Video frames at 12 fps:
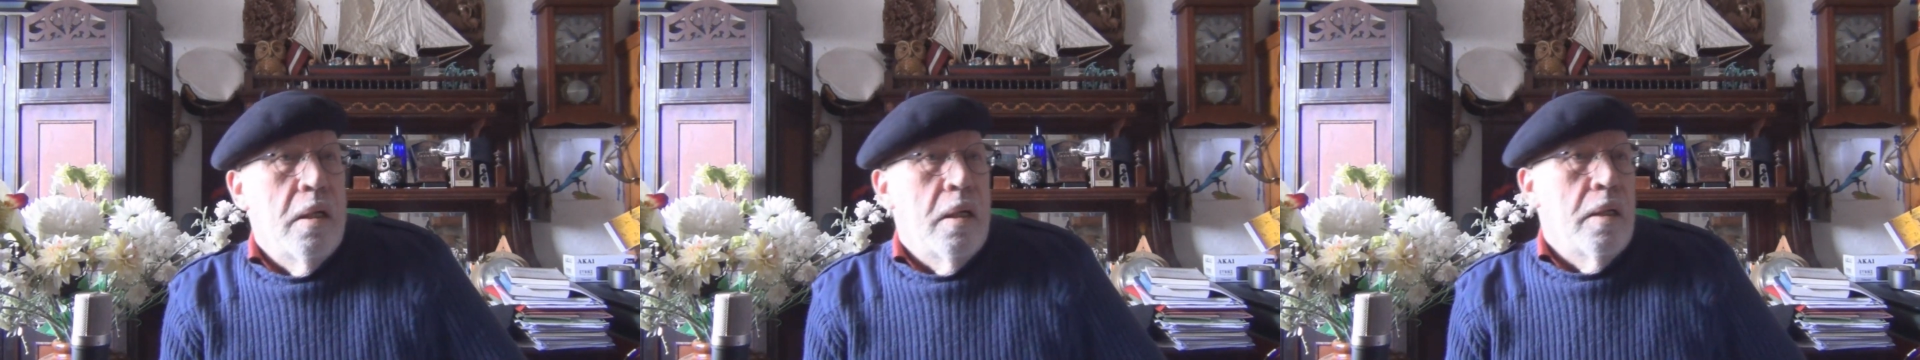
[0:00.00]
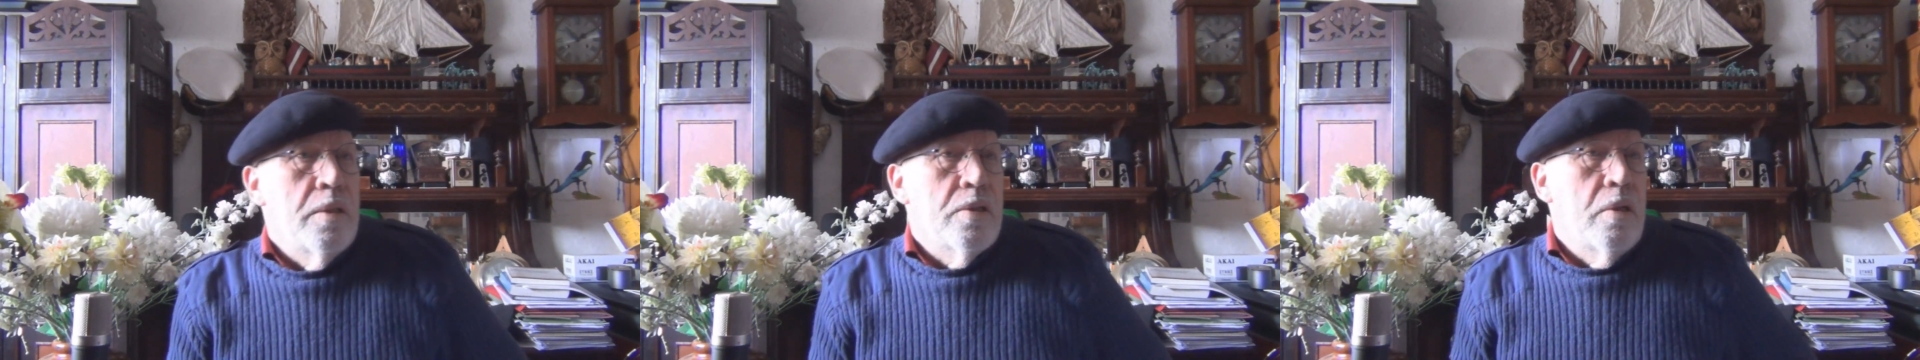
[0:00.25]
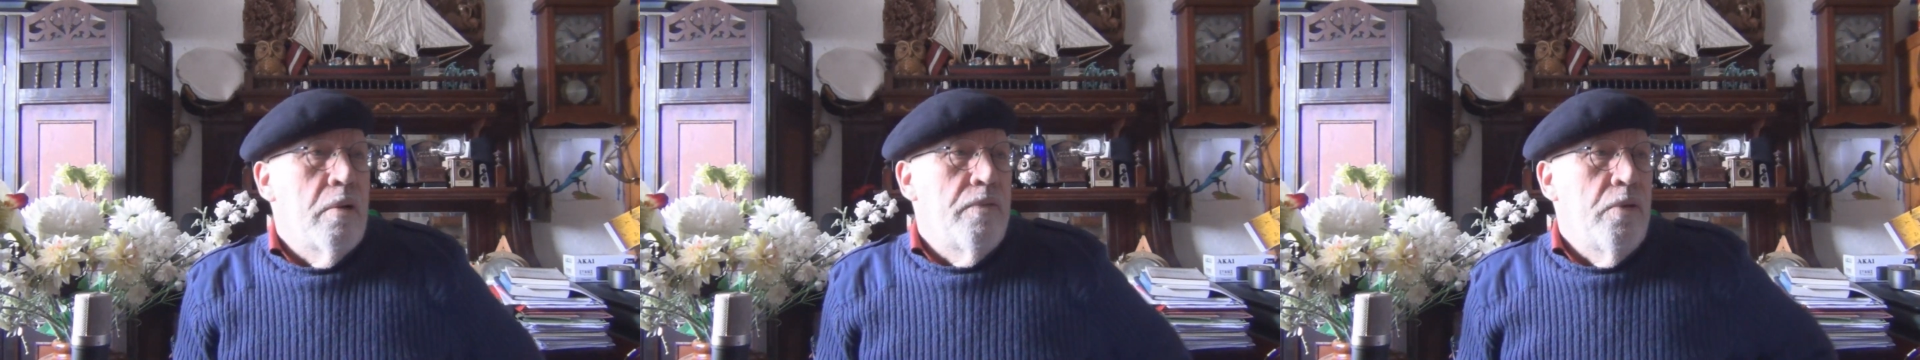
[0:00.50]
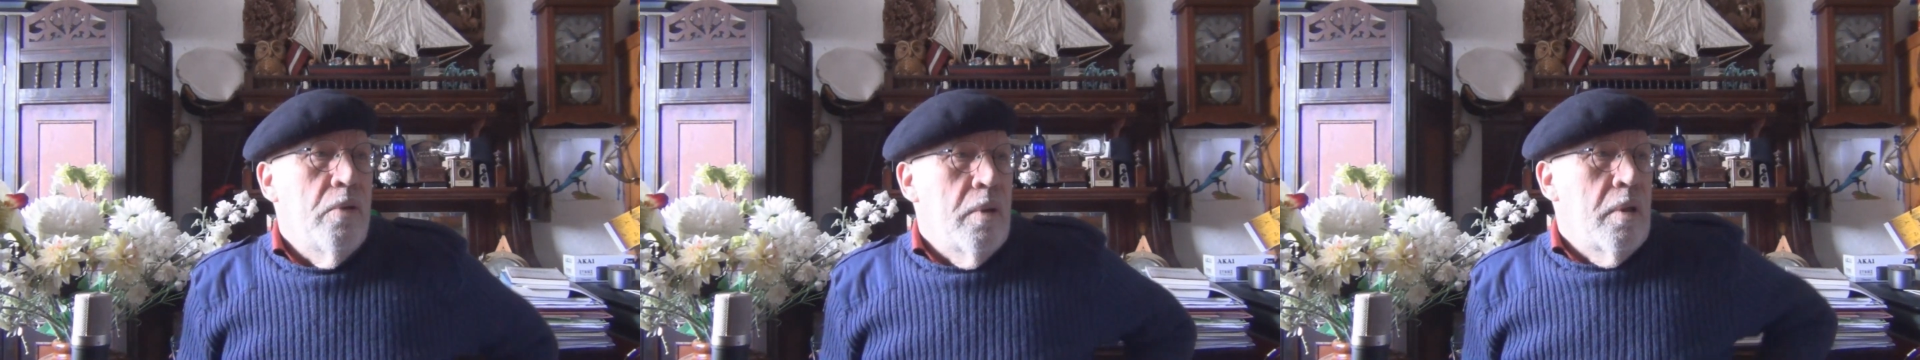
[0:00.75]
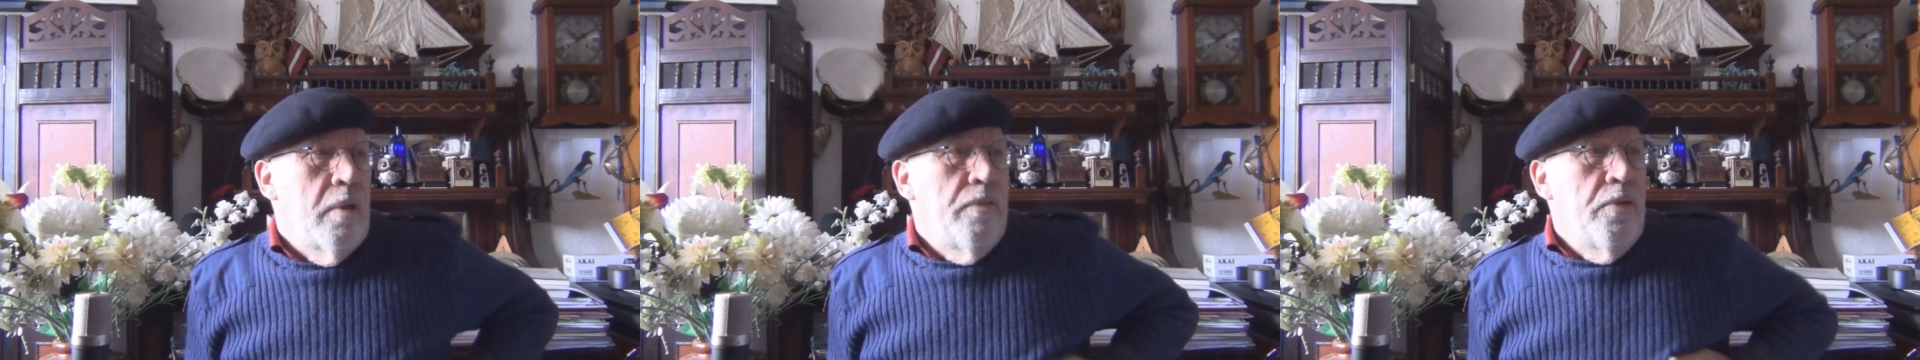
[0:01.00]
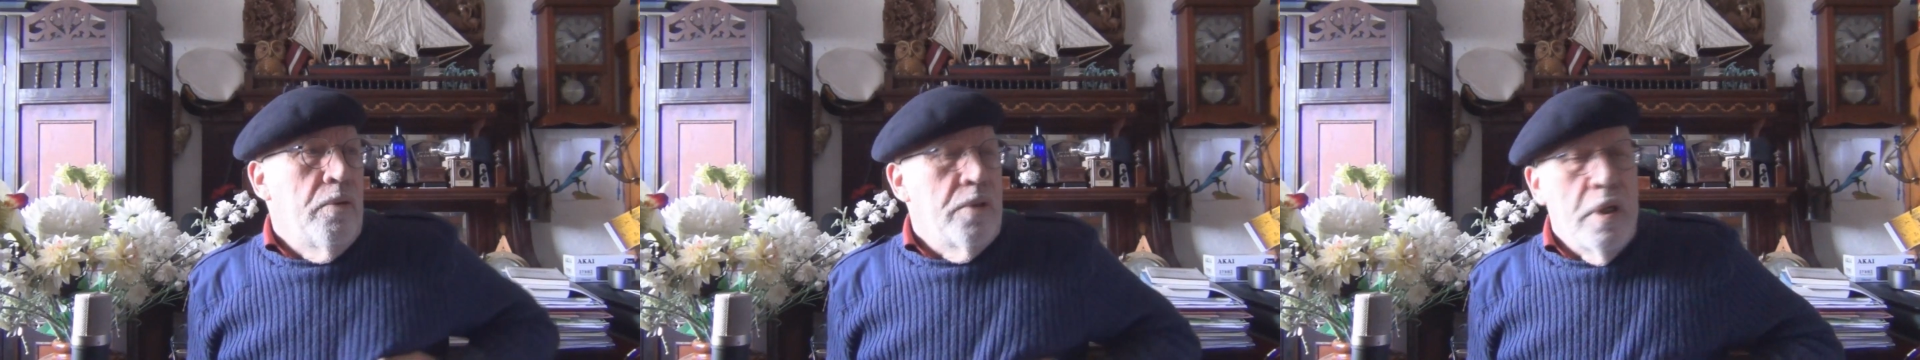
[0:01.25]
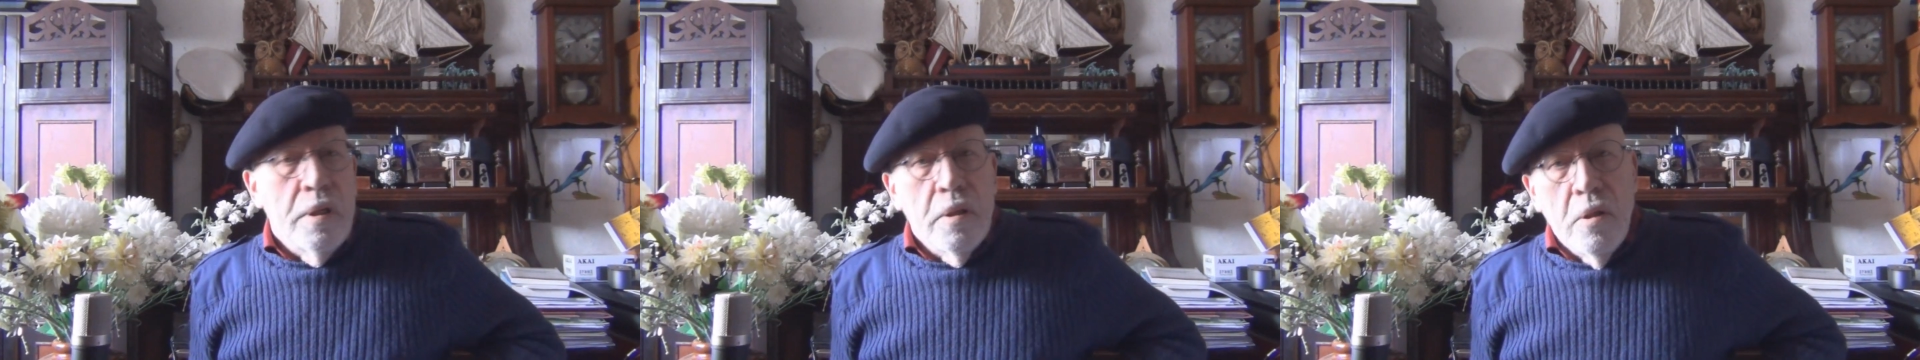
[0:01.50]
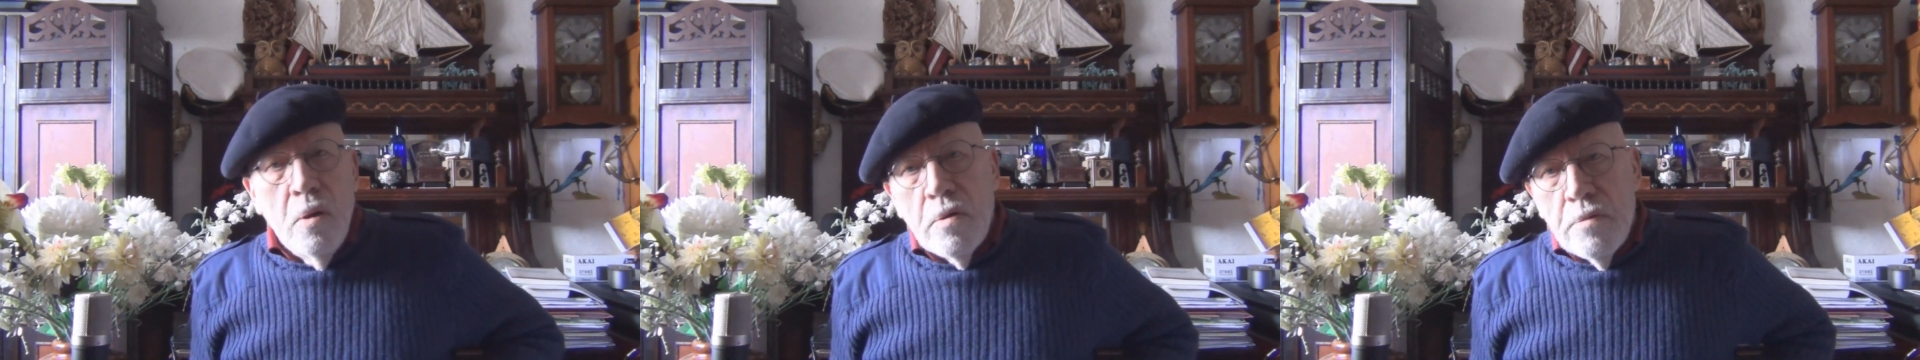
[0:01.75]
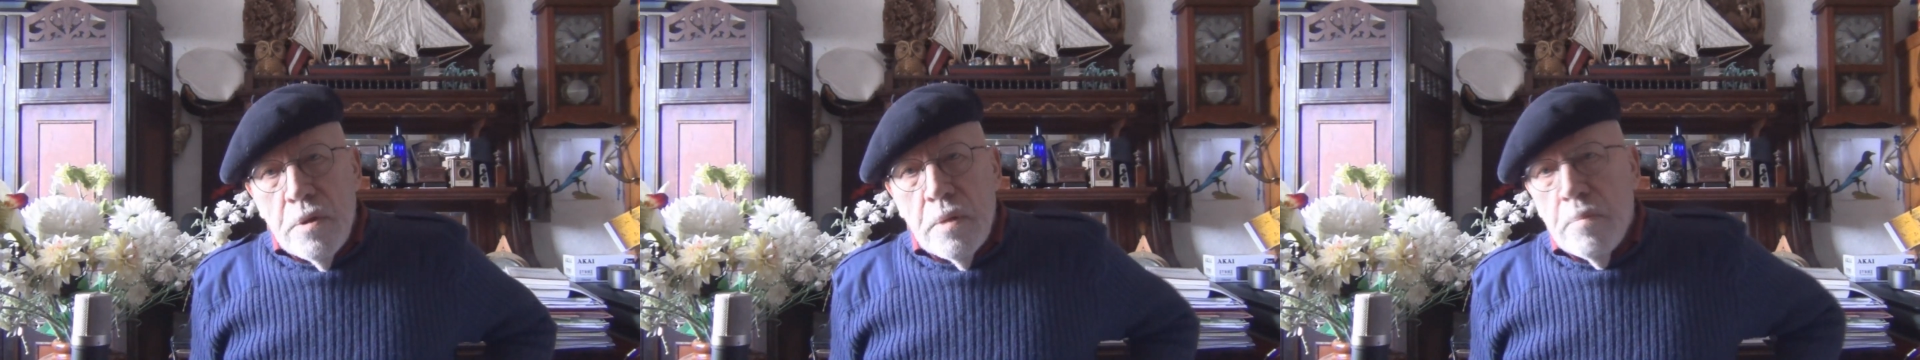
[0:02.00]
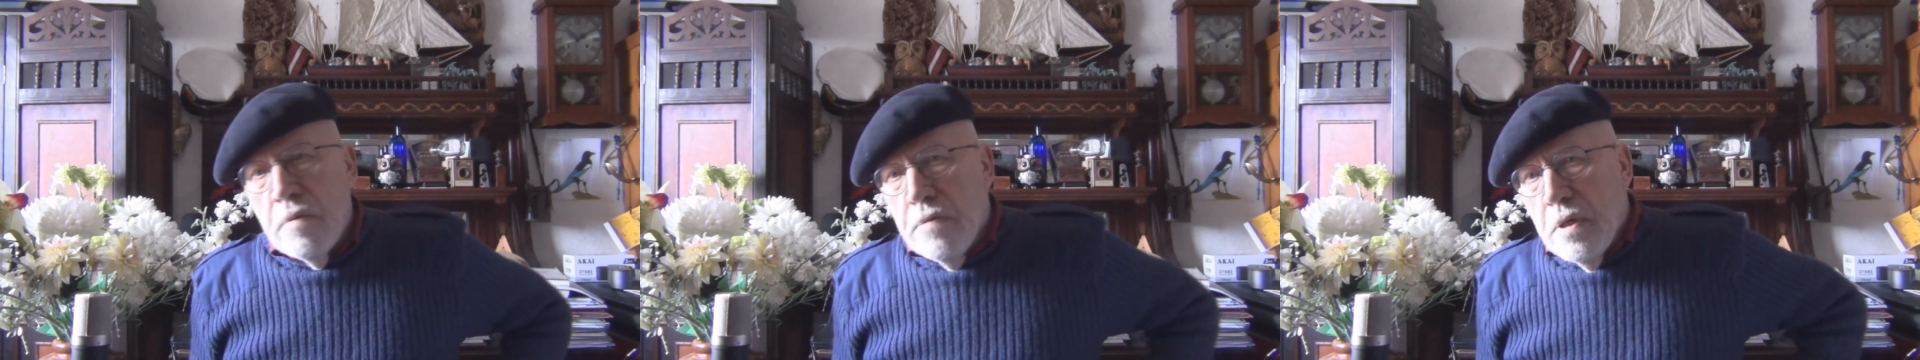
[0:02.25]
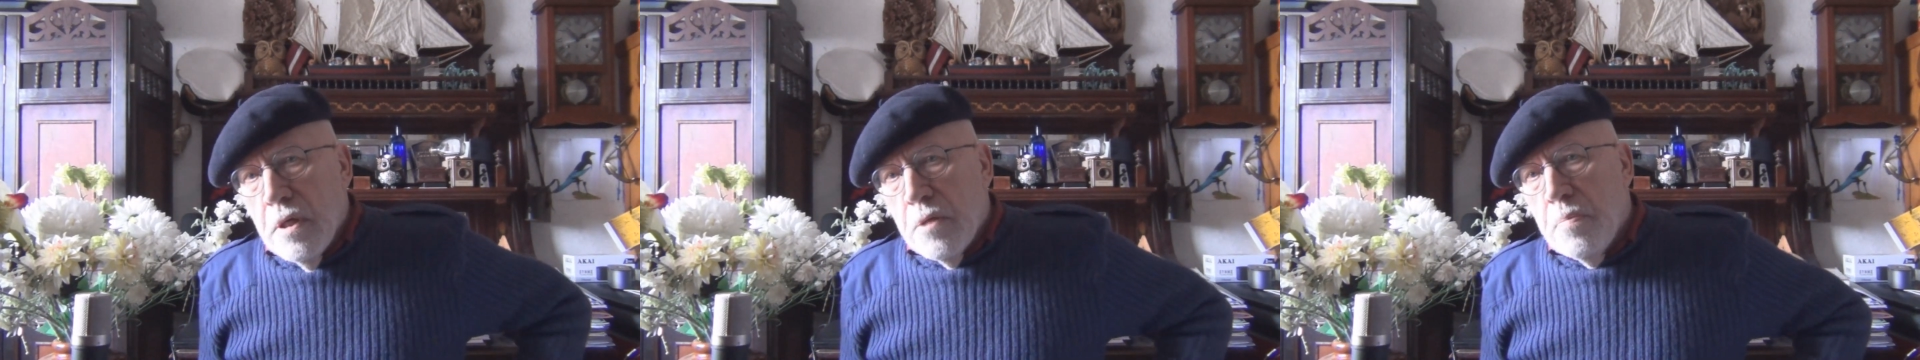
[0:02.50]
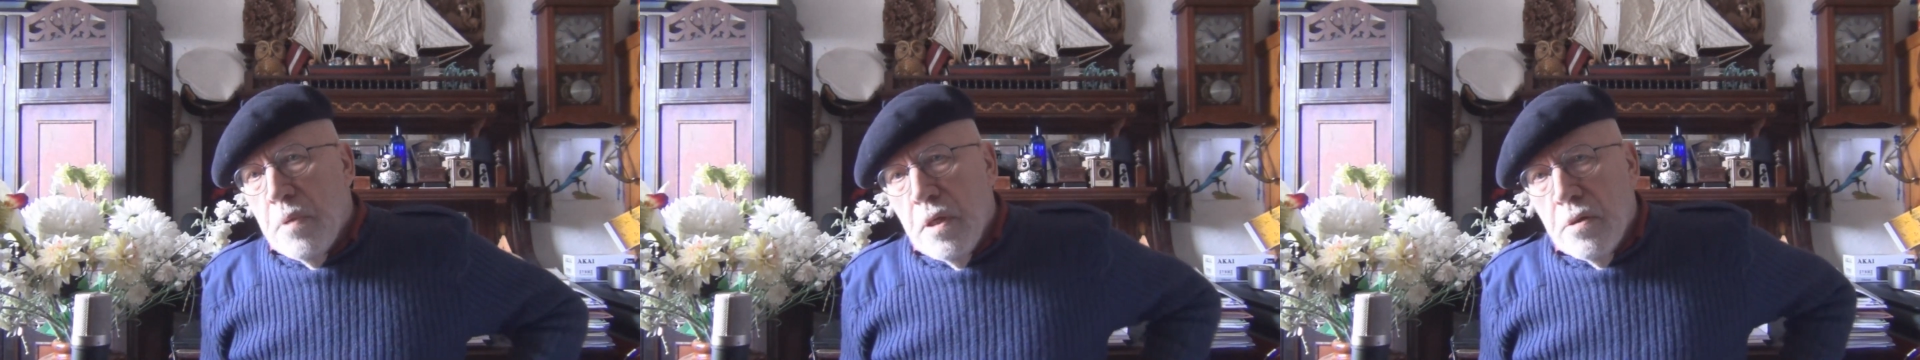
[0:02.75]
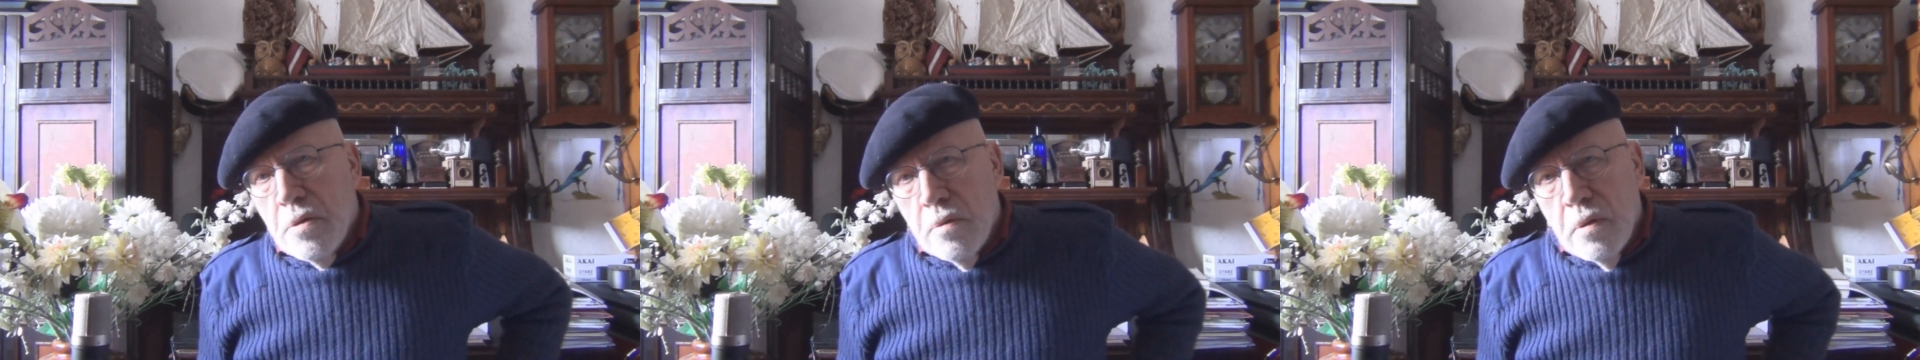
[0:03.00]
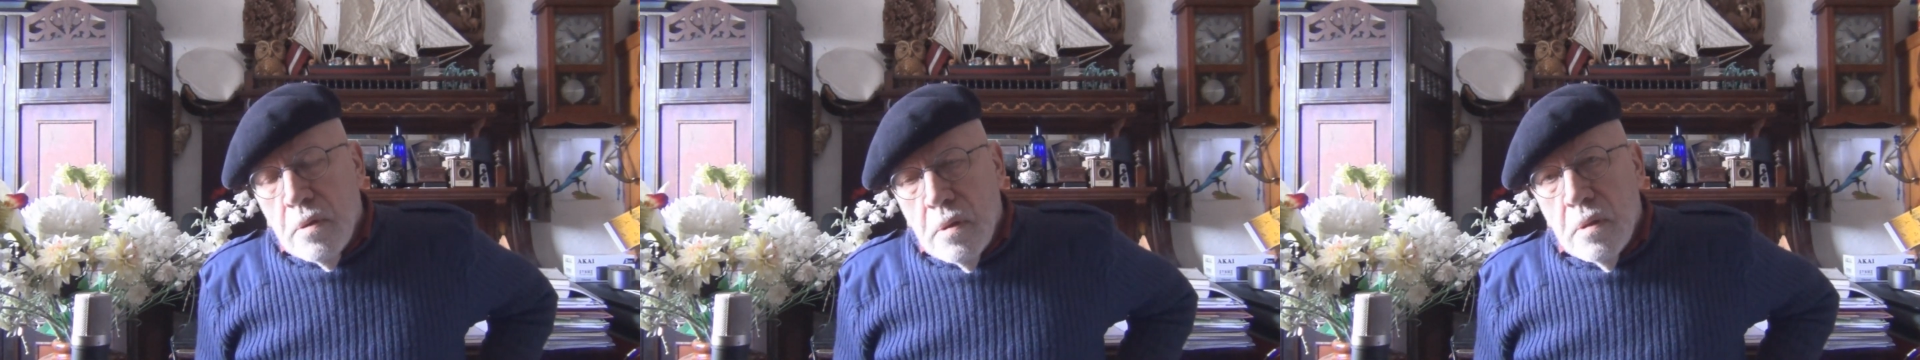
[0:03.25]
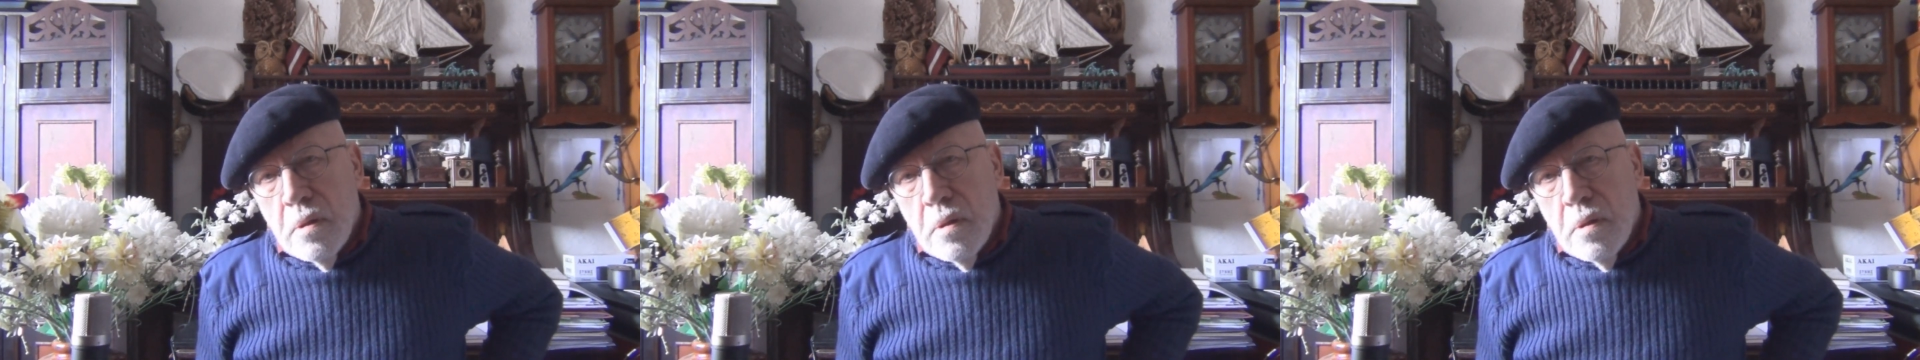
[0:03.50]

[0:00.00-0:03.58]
And so if you take the logarithm of an exponential